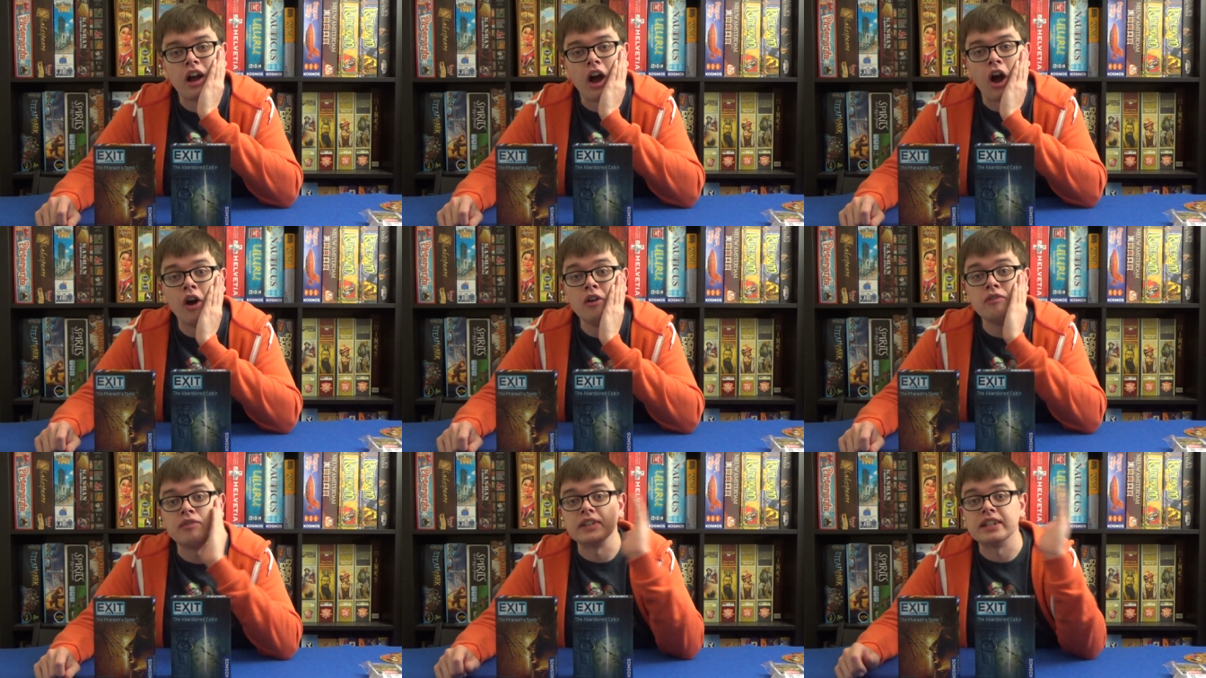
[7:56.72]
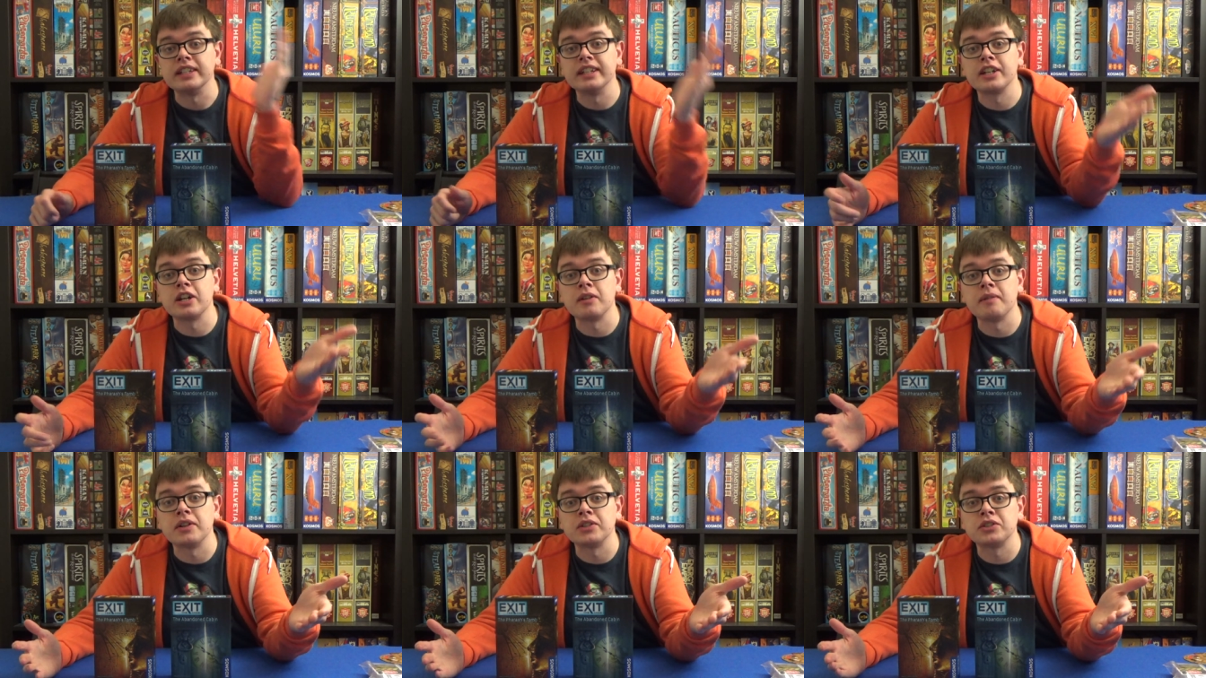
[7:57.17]
Hopefully they
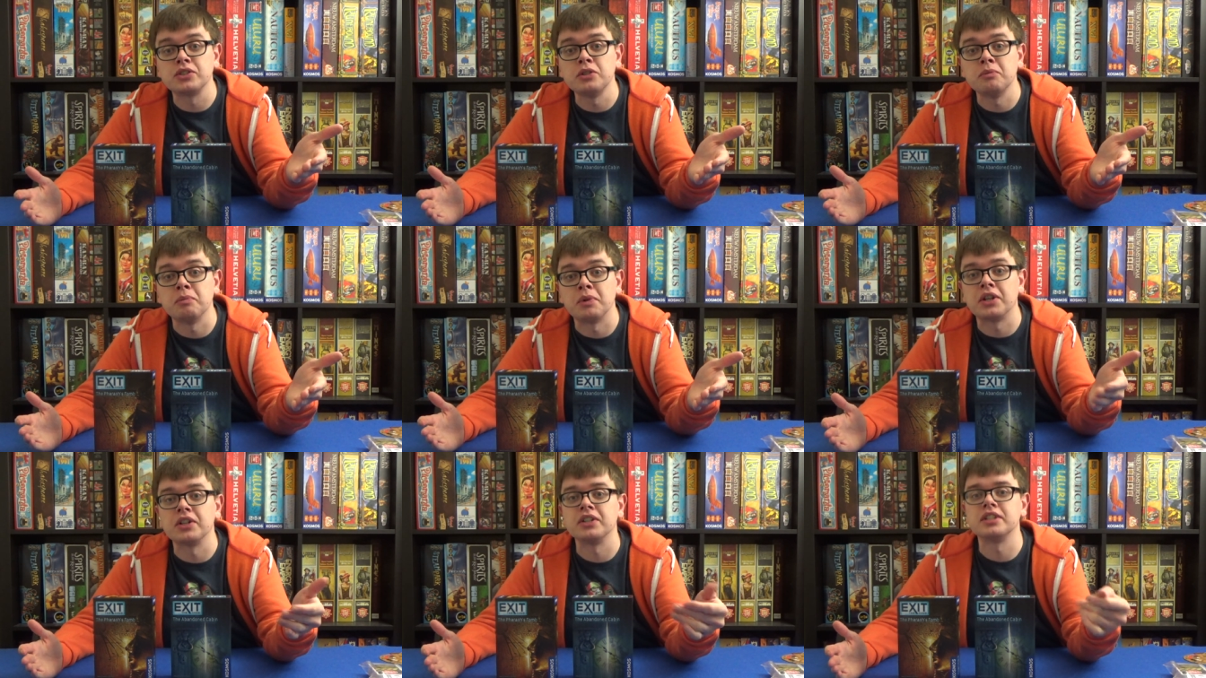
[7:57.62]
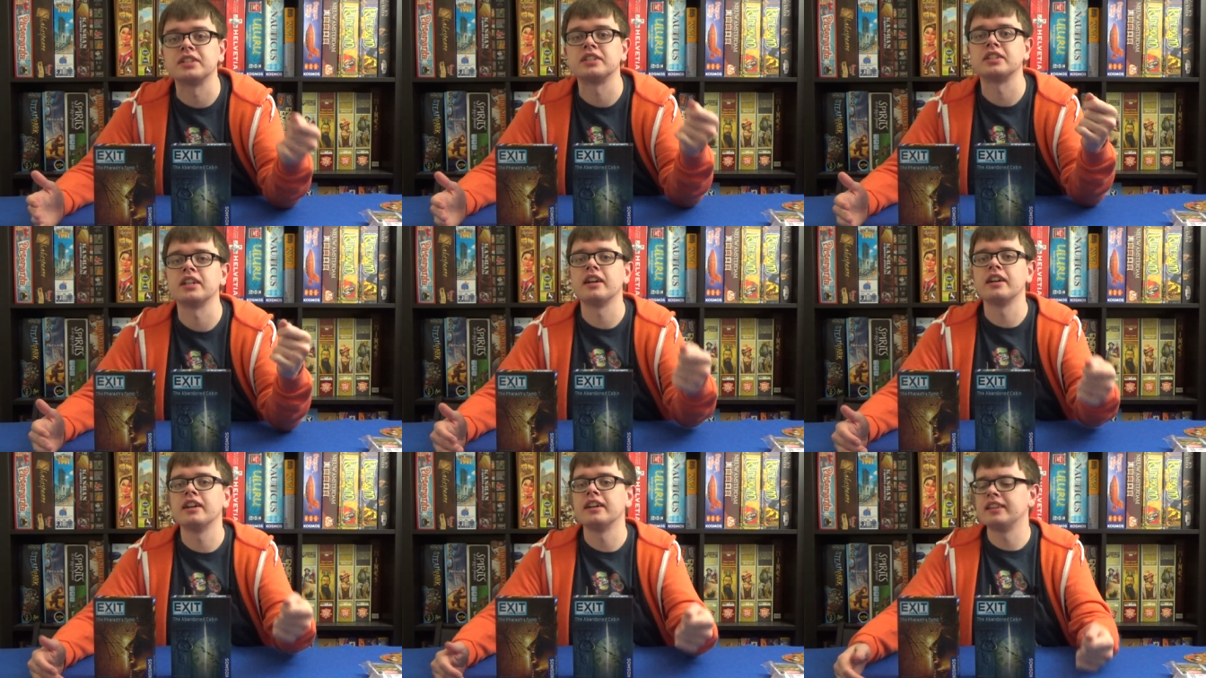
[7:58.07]
come out soon,
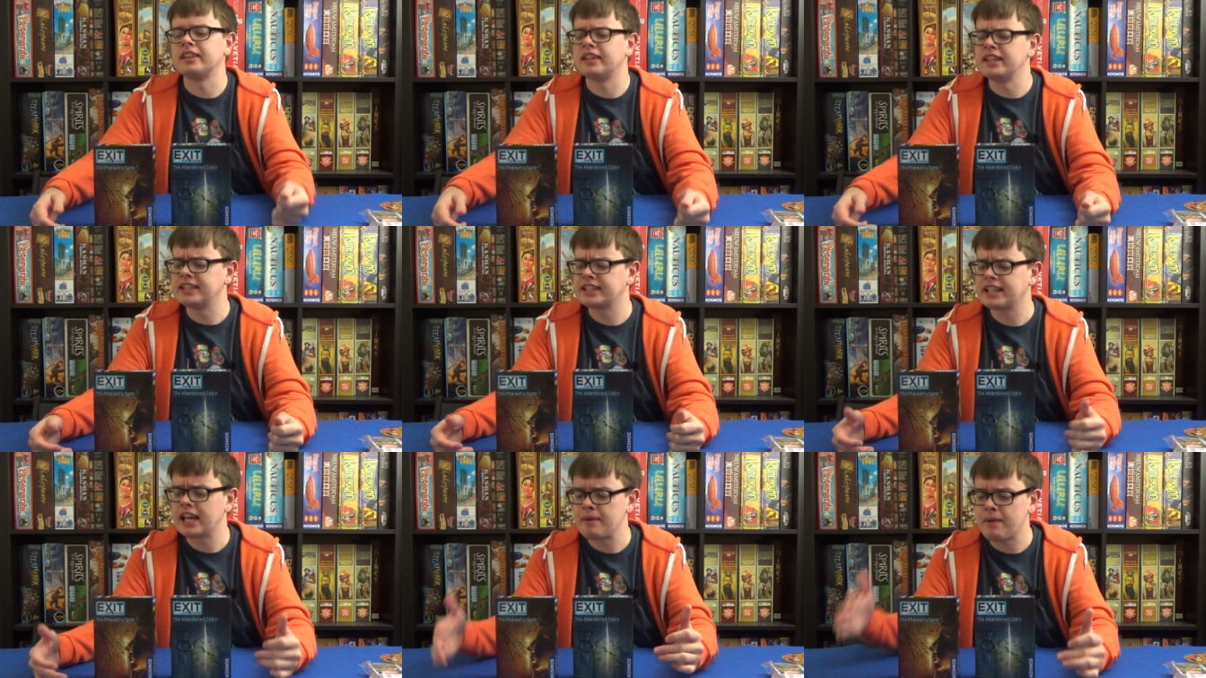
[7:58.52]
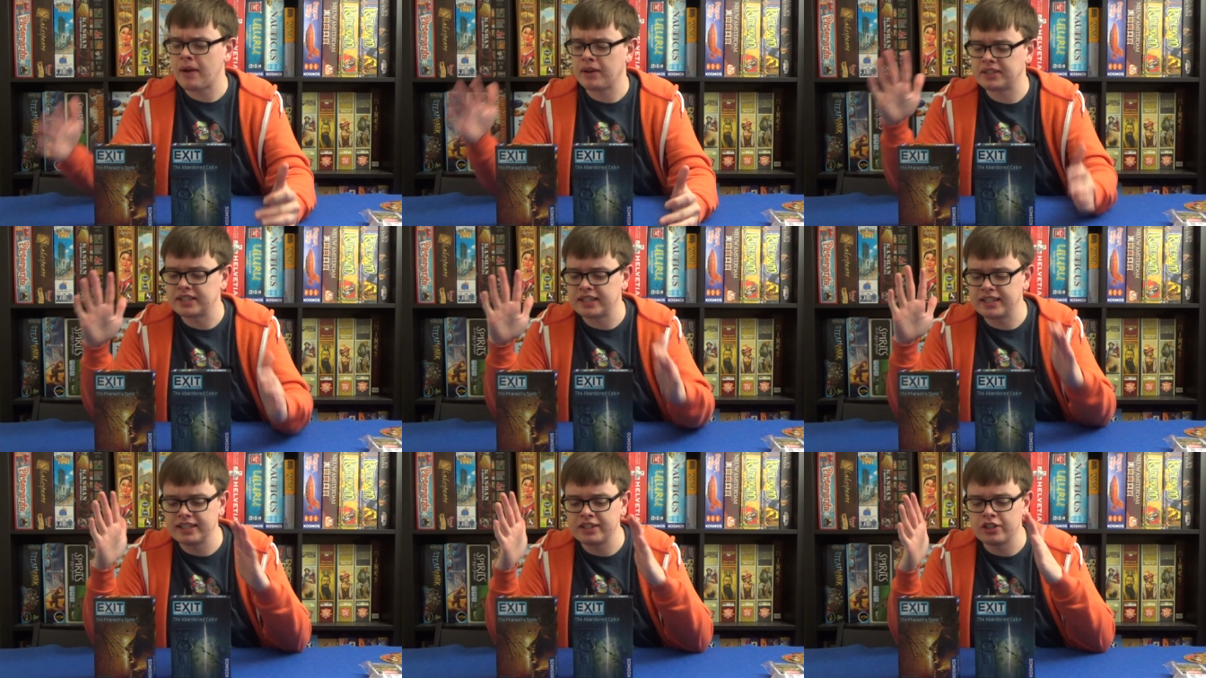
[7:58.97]
because these came
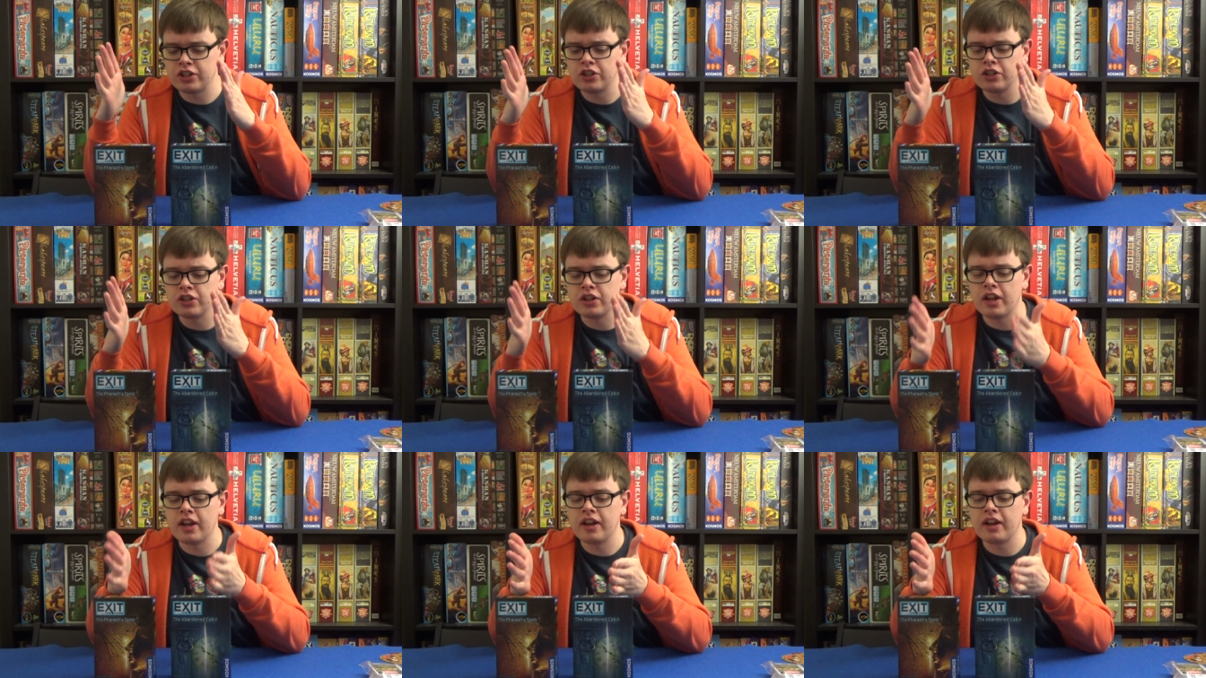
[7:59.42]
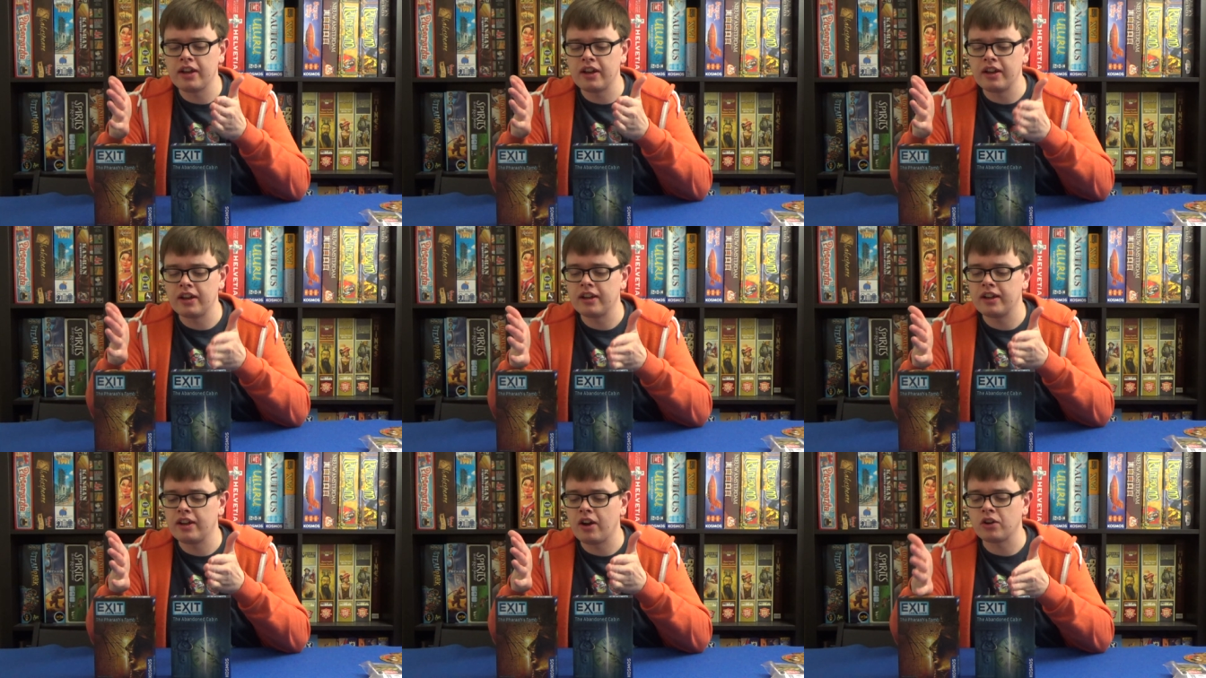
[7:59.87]
out in
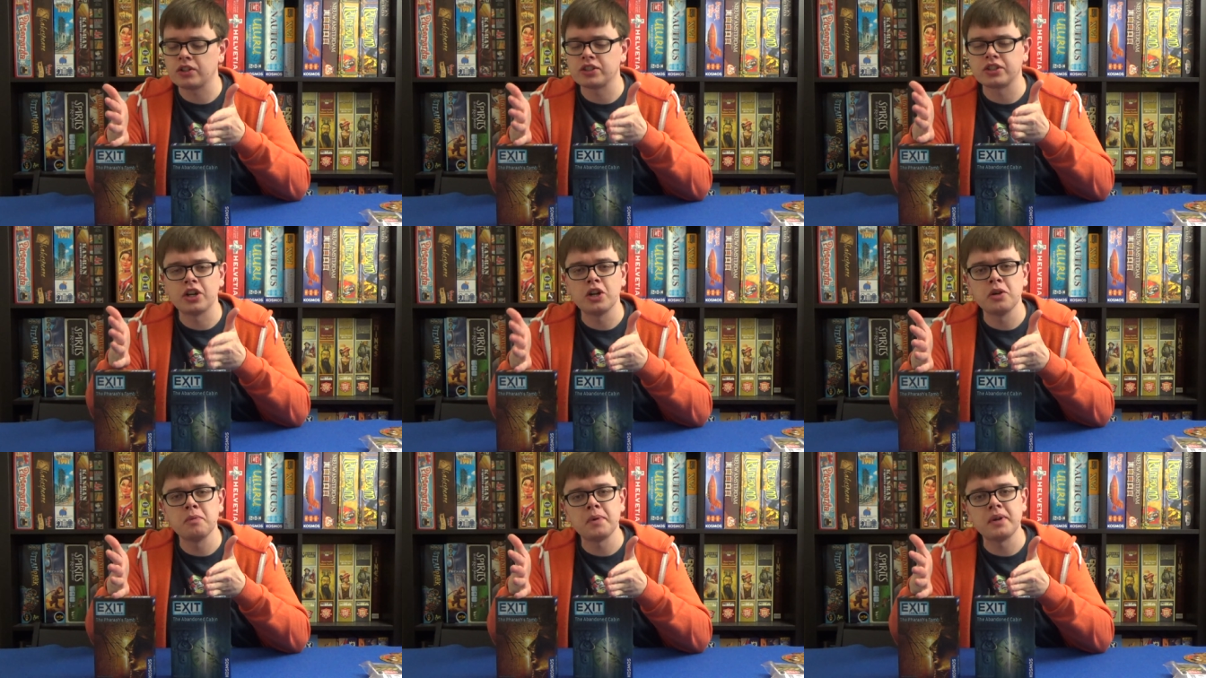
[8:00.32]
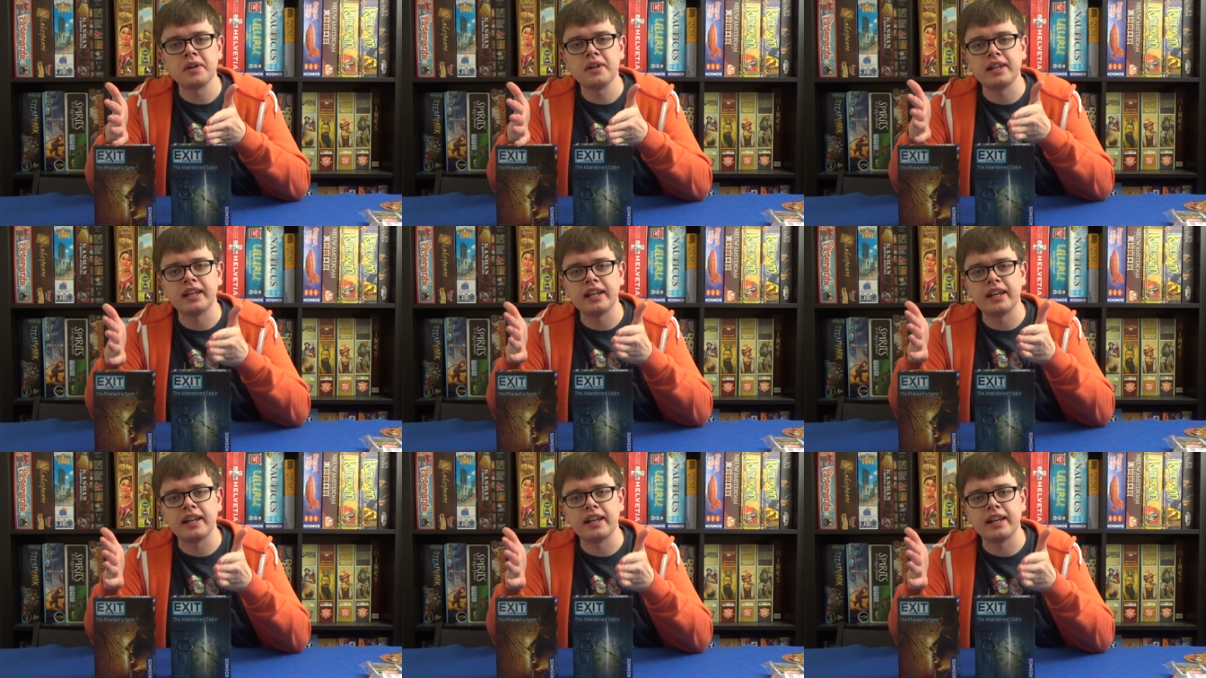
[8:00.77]
October